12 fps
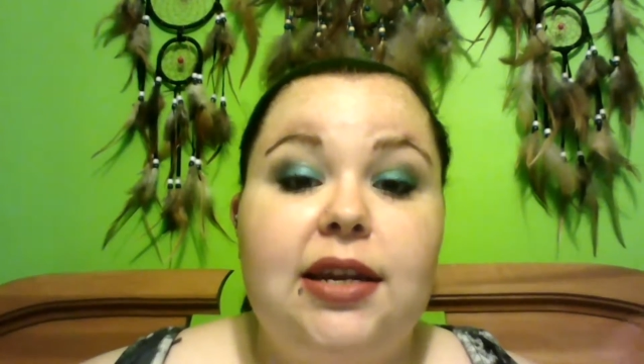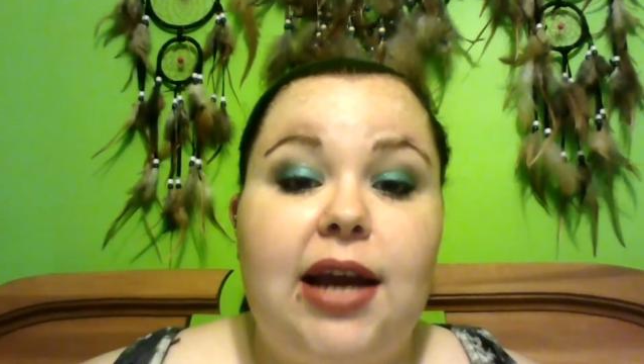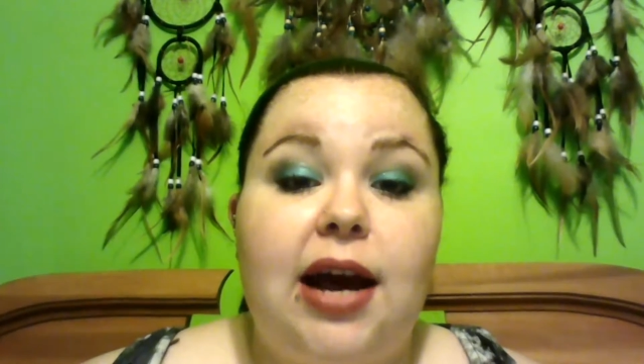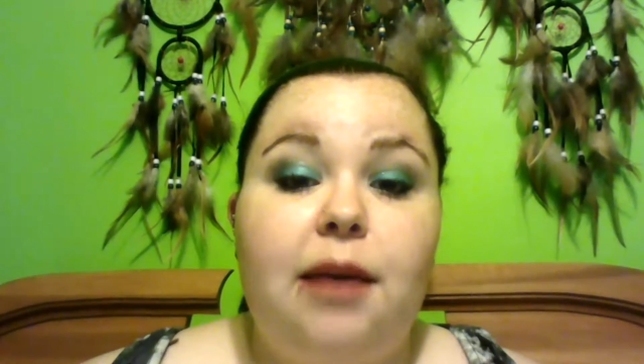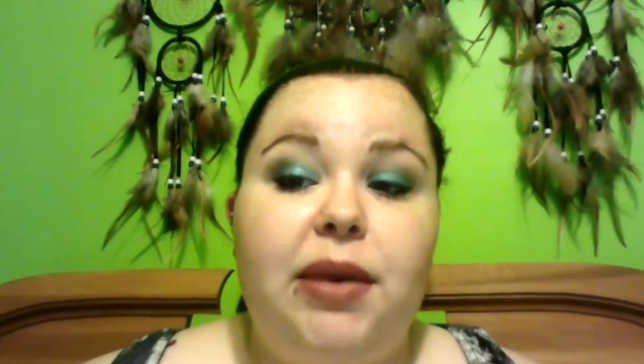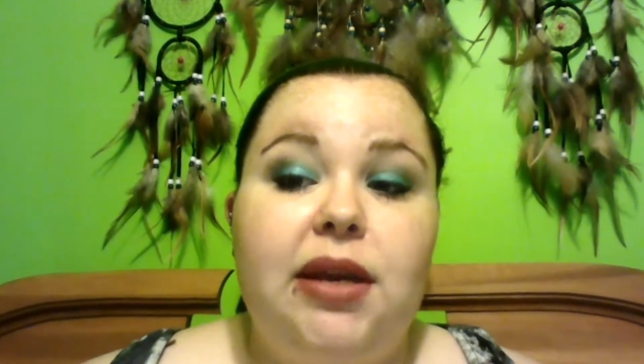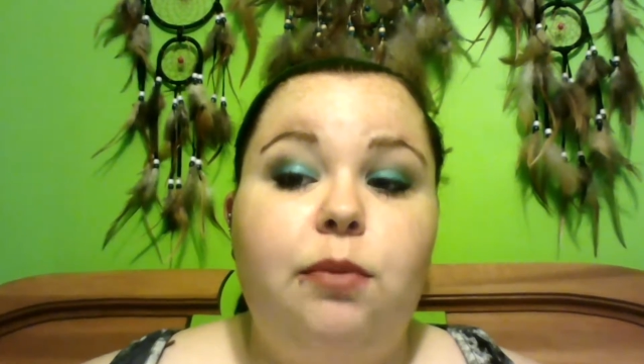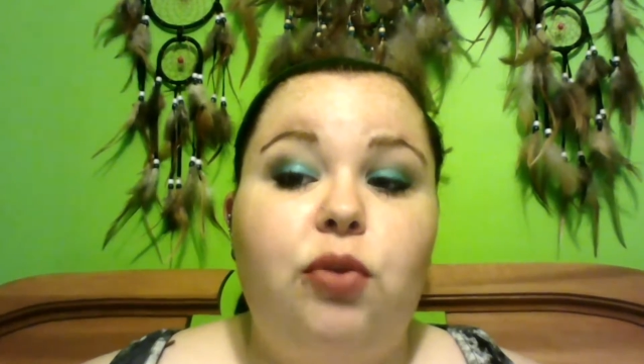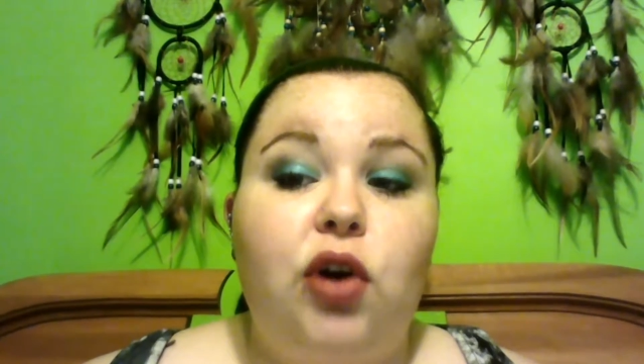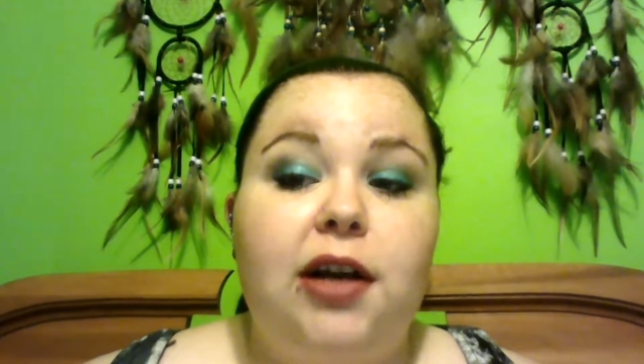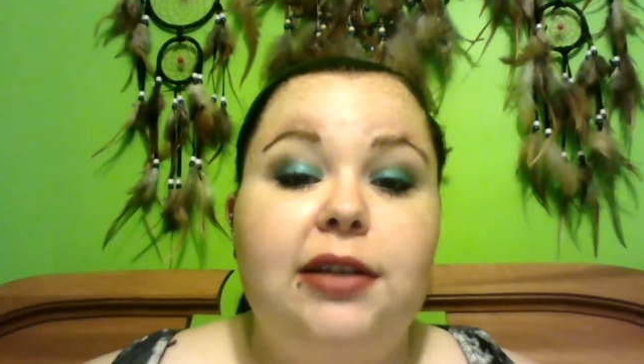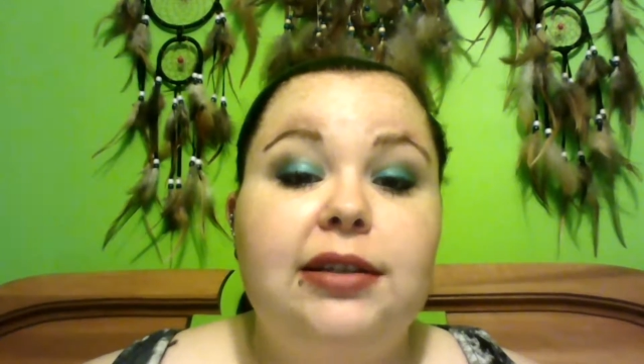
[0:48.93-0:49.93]
not being
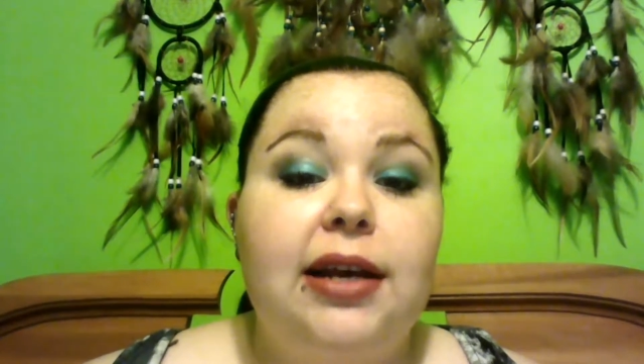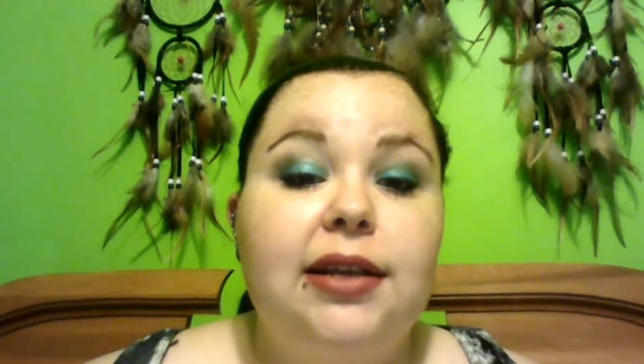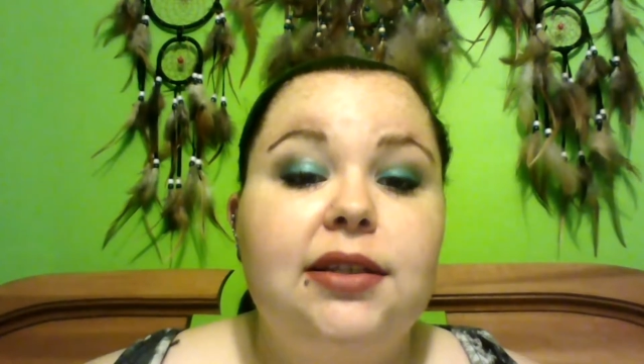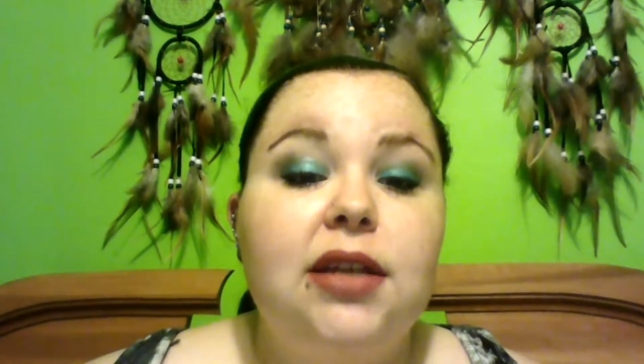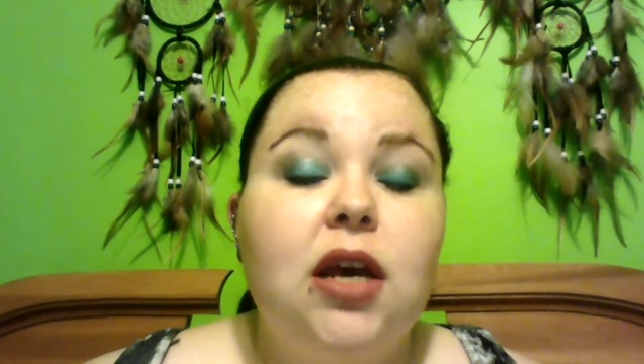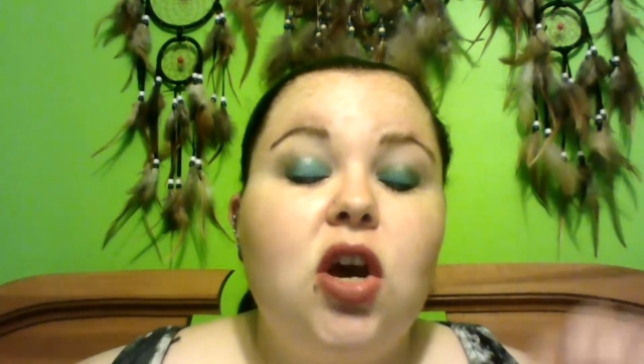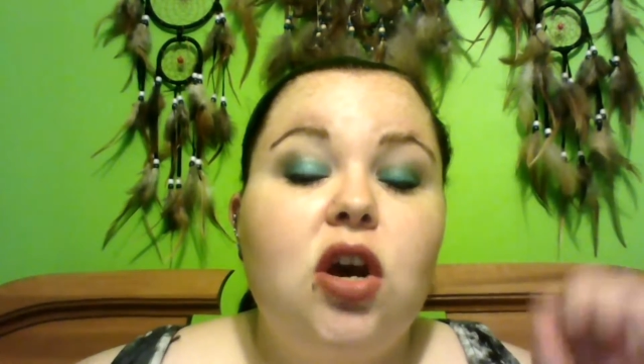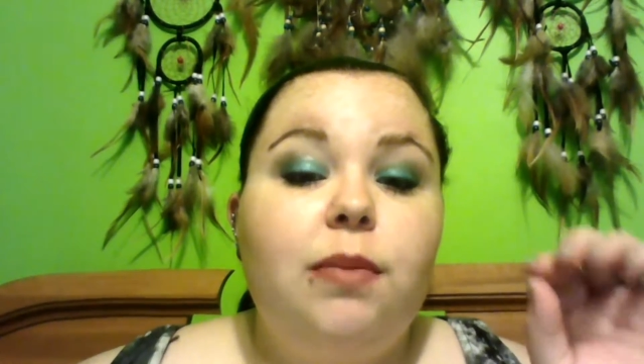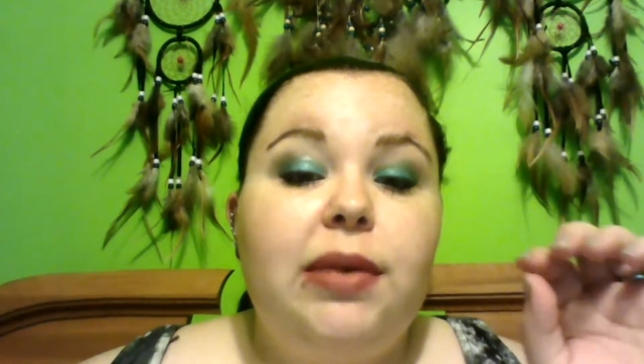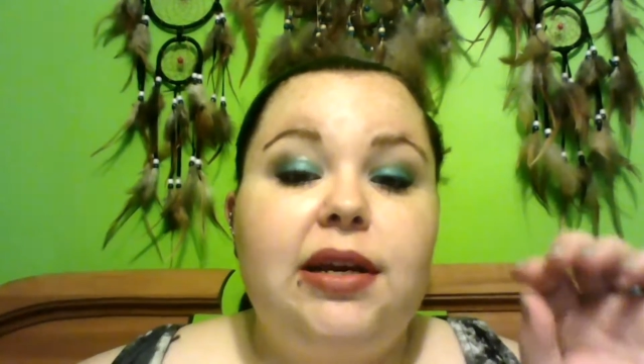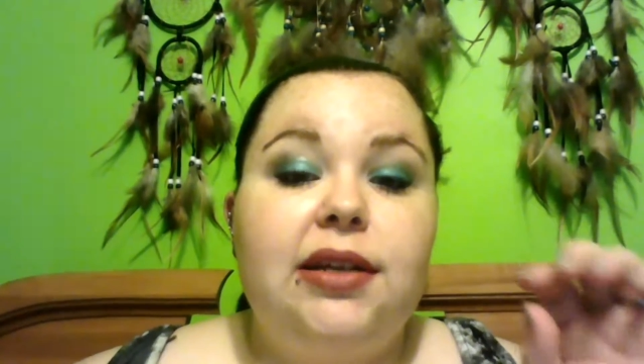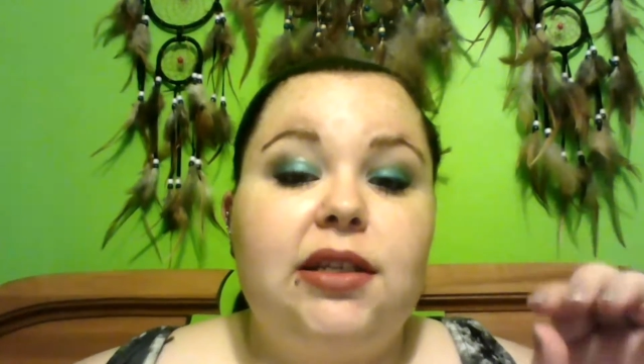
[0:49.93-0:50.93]
processed
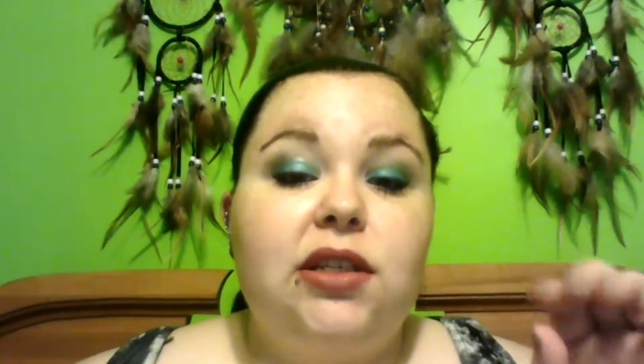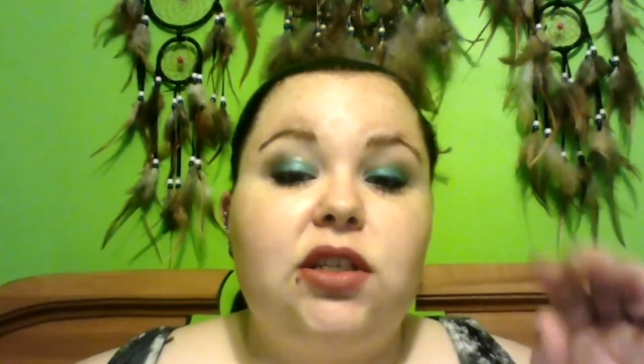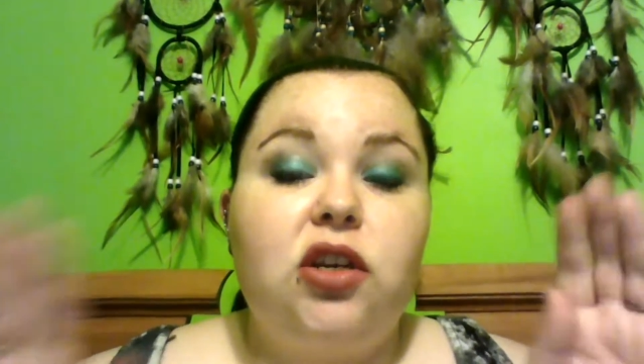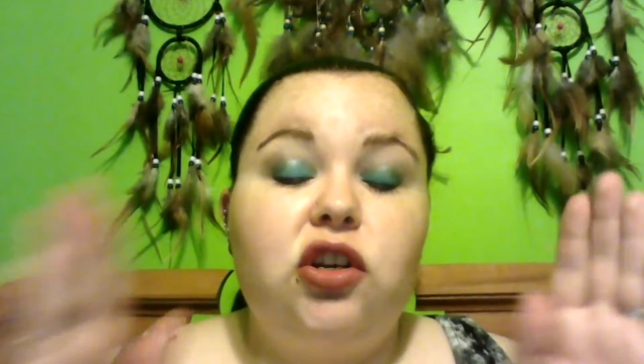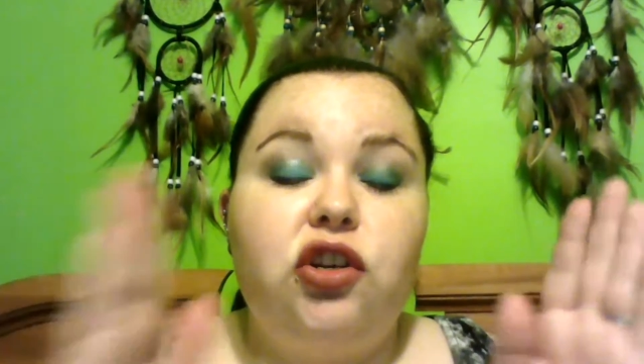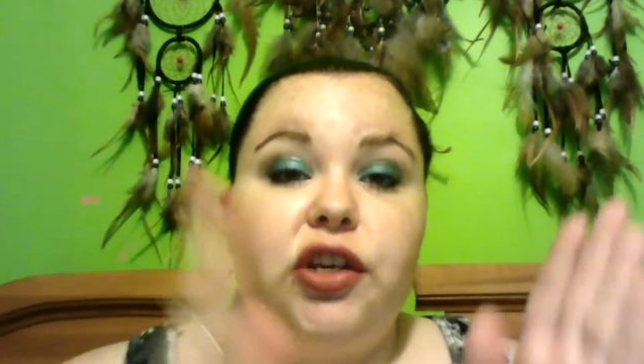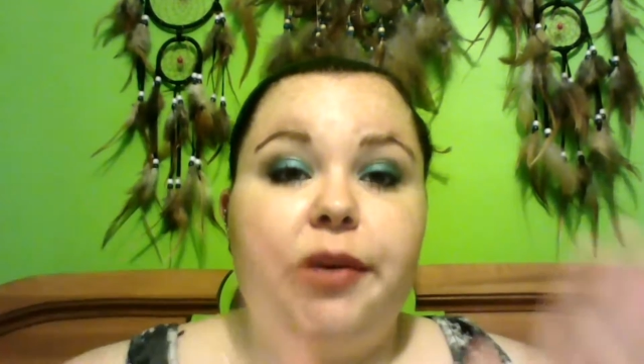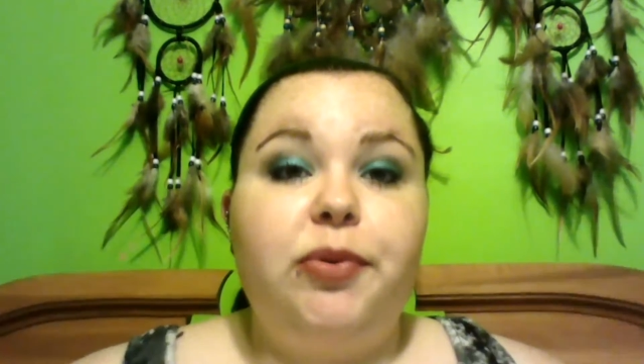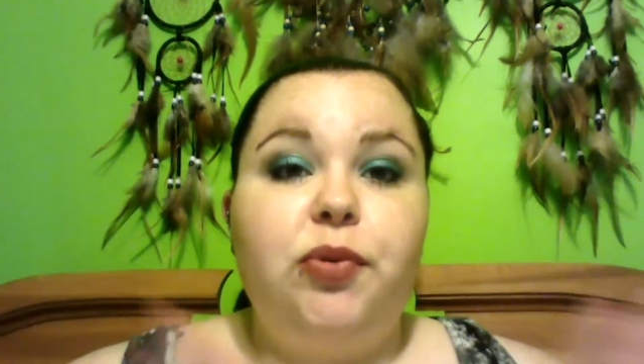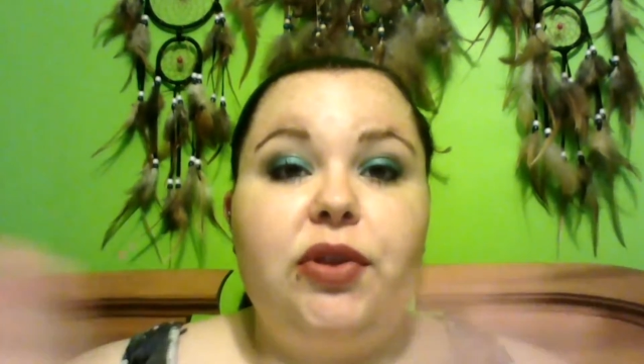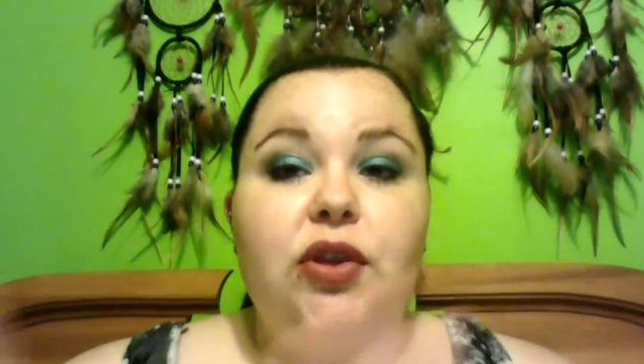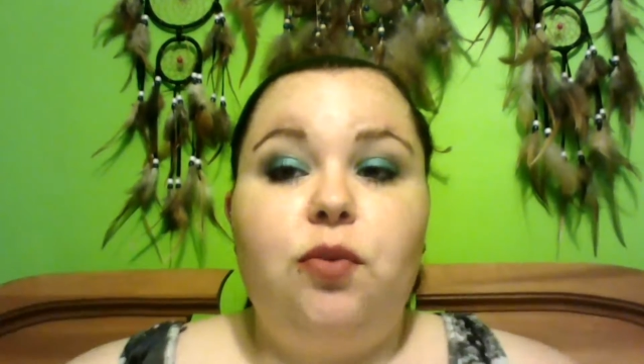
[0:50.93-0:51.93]
because it's shipped
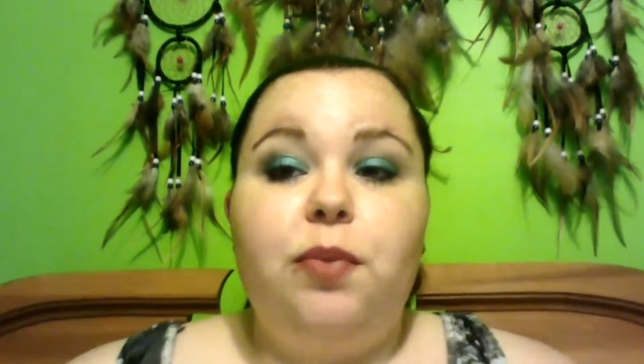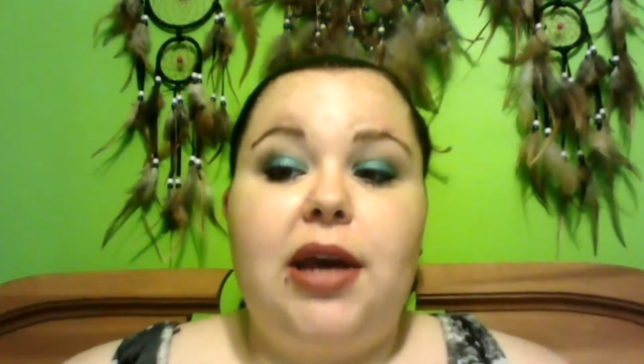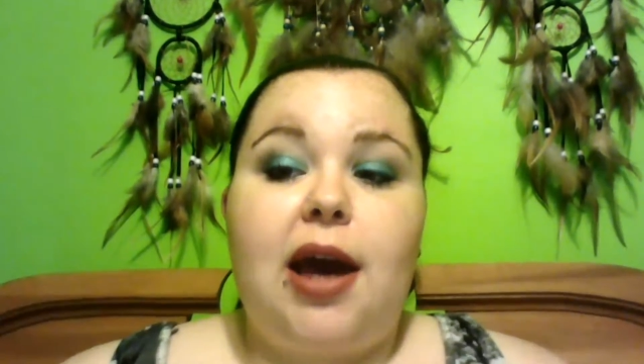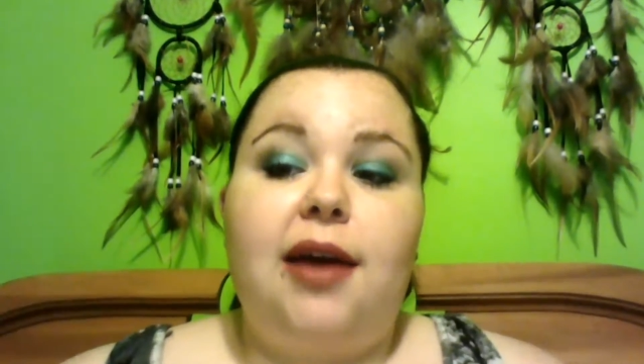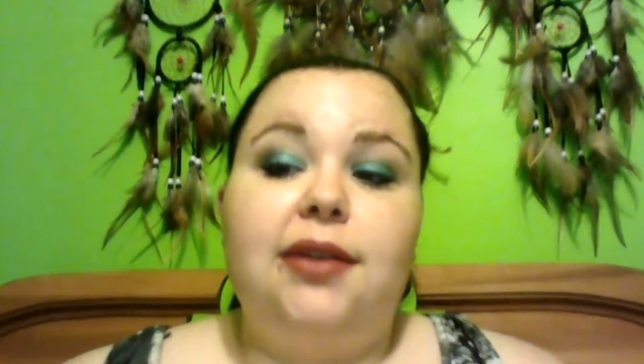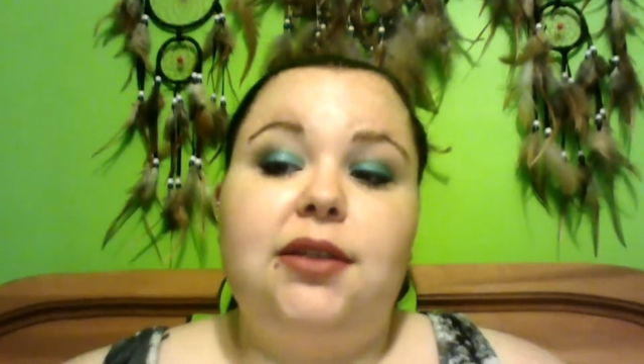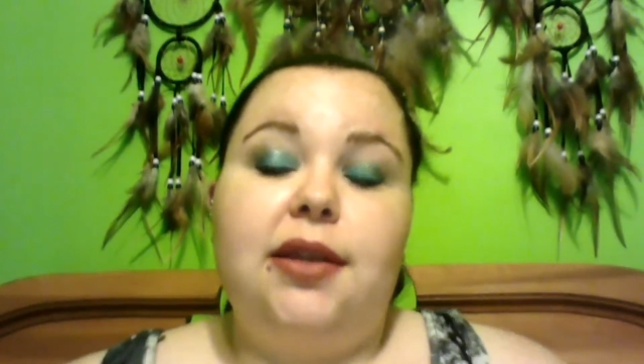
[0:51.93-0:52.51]
with UPS